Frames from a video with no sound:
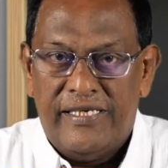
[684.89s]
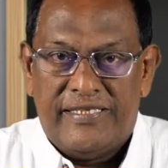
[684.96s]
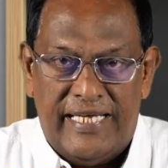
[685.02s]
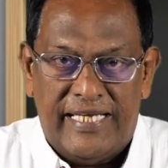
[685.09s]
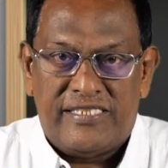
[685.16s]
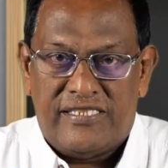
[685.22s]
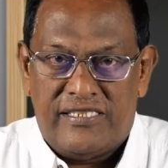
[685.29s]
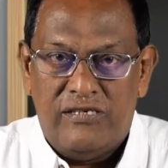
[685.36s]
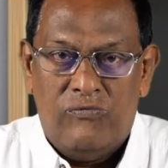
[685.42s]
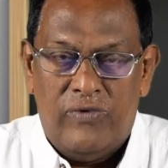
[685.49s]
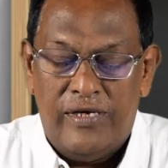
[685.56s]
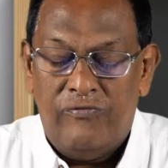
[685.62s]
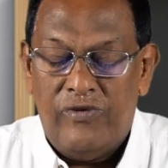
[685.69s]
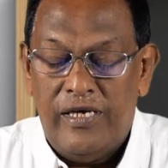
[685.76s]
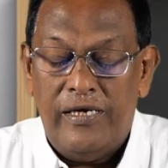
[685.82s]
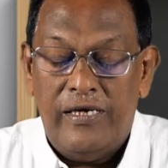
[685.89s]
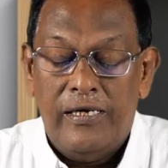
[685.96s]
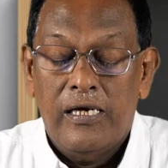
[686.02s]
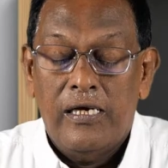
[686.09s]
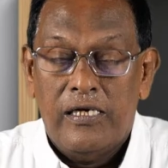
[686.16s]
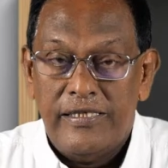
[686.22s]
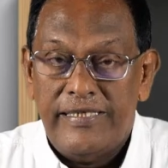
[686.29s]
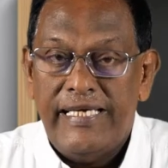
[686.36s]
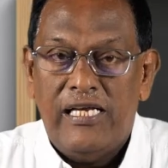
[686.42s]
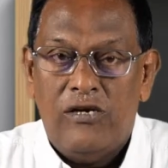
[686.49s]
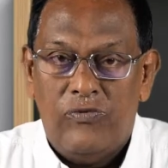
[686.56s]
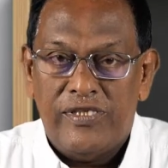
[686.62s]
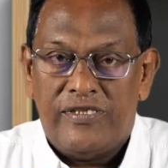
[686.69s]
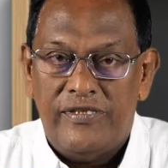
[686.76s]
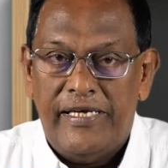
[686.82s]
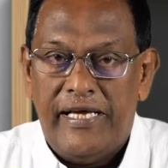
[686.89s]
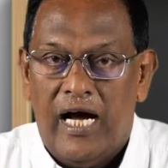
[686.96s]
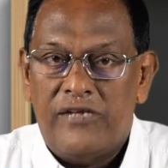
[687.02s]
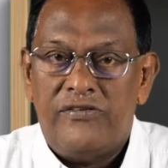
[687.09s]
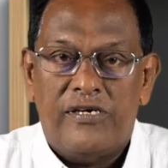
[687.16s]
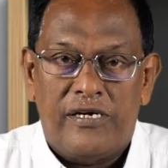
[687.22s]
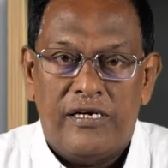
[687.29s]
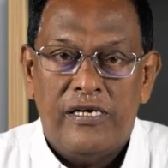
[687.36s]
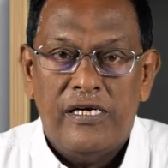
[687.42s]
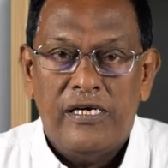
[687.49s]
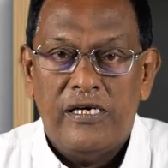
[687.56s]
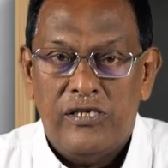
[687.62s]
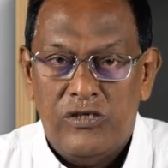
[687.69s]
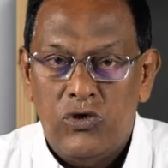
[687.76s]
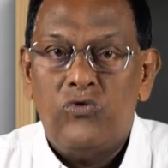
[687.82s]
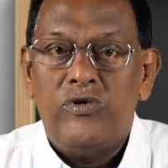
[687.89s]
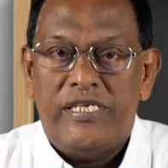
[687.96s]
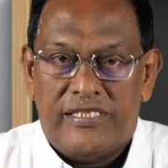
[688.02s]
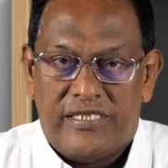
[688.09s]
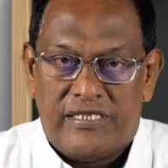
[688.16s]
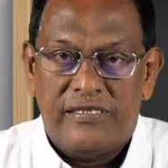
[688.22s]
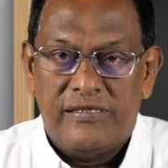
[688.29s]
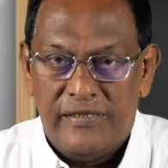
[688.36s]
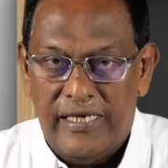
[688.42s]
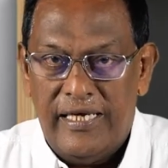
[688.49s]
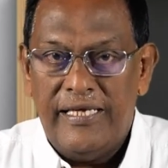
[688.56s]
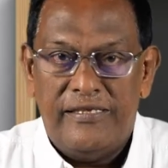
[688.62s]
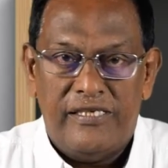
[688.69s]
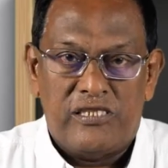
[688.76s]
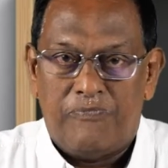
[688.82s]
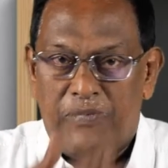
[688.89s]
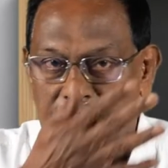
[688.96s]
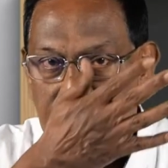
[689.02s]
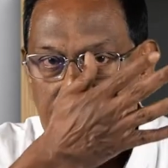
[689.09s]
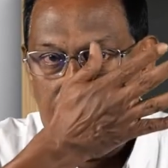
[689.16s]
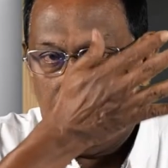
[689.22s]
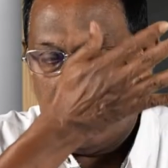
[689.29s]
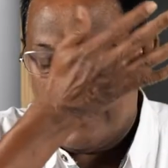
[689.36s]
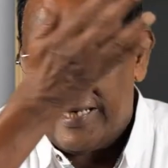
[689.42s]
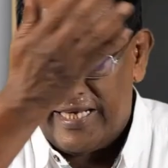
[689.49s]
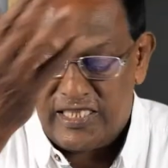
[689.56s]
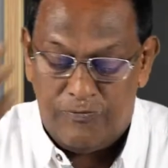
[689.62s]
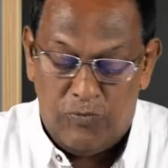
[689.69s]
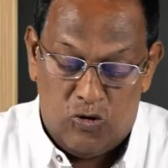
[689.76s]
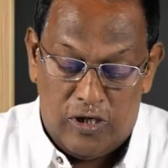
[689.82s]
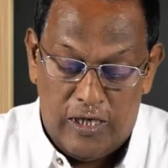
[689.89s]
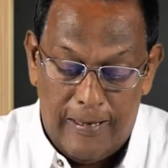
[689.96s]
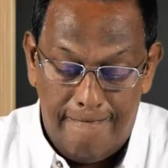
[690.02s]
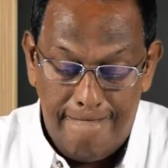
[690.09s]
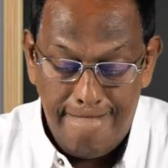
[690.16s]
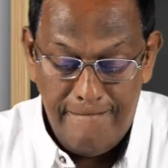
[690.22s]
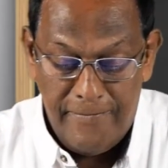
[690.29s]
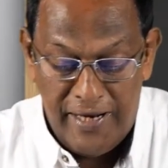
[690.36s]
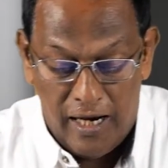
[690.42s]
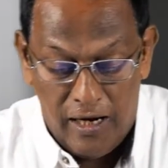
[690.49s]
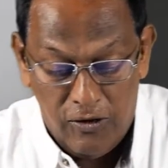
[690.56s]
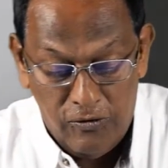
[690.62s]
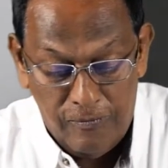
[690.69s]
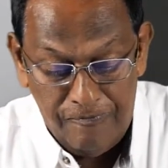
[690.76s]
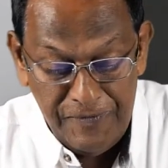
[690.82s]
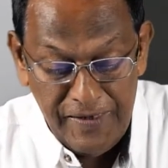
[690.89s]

text when we deal with the other units in this particular textbook. Now,